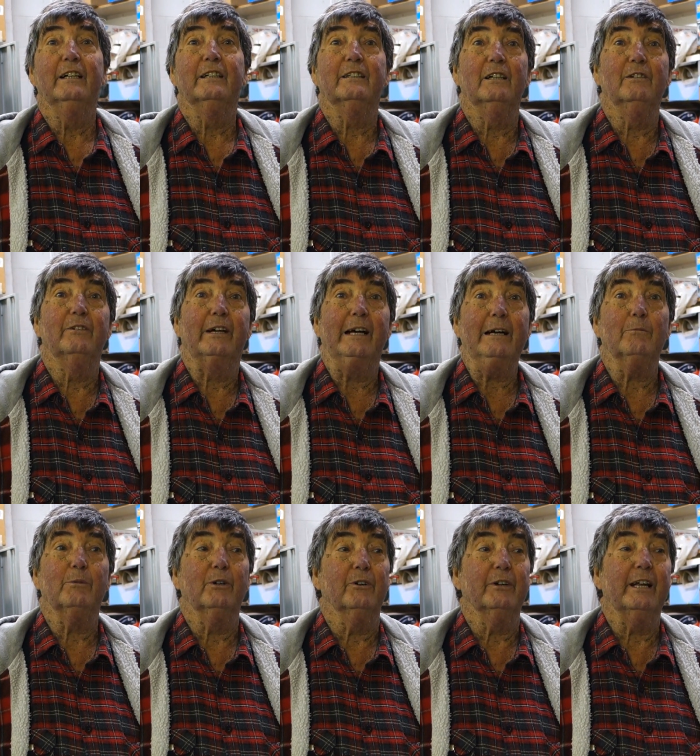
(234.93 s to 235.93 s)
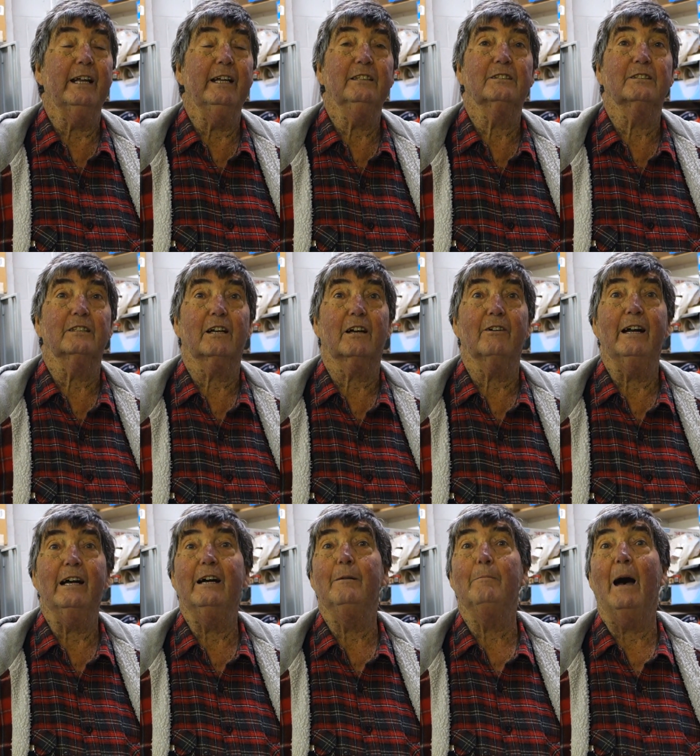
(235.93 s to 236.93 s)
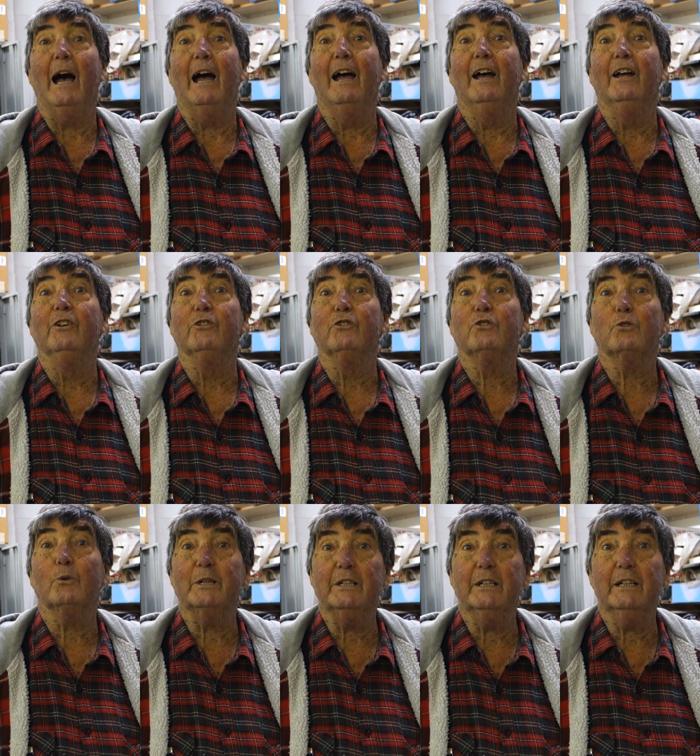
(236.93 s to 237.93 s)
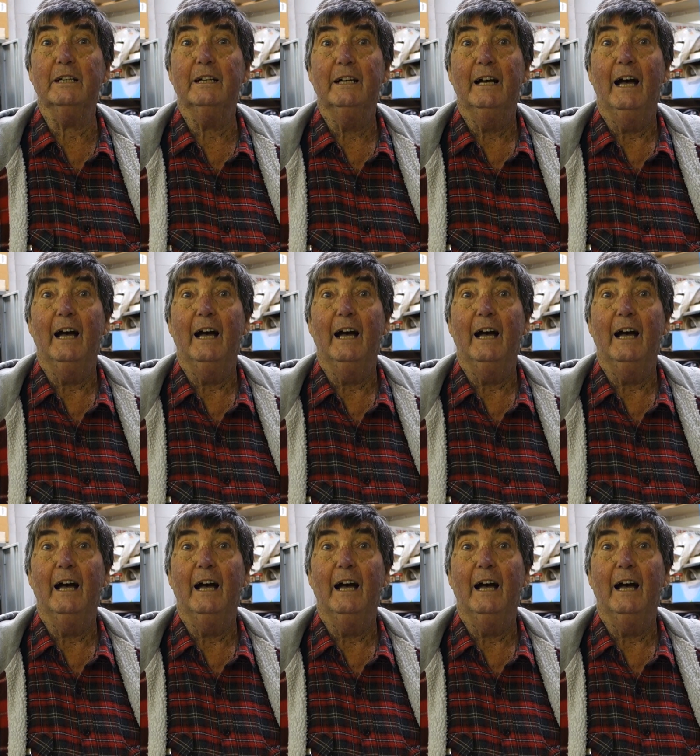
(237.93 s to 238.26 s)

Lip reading: Don't forget, we're on Instagram and Twitter,